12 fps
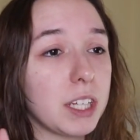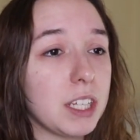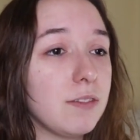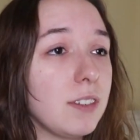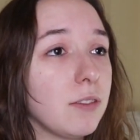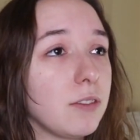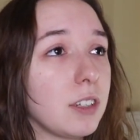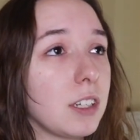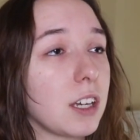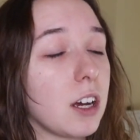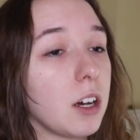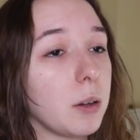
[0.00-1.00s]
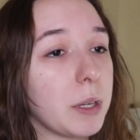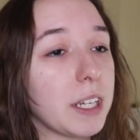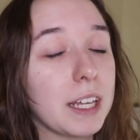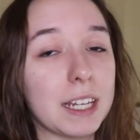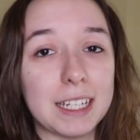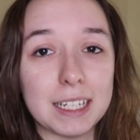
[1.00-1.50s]
please feel free to comment
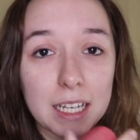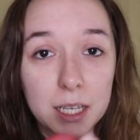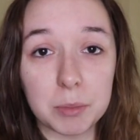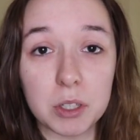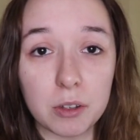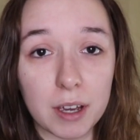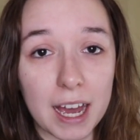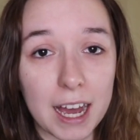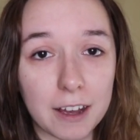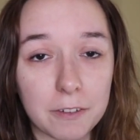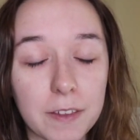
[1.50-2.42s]
any tips you have.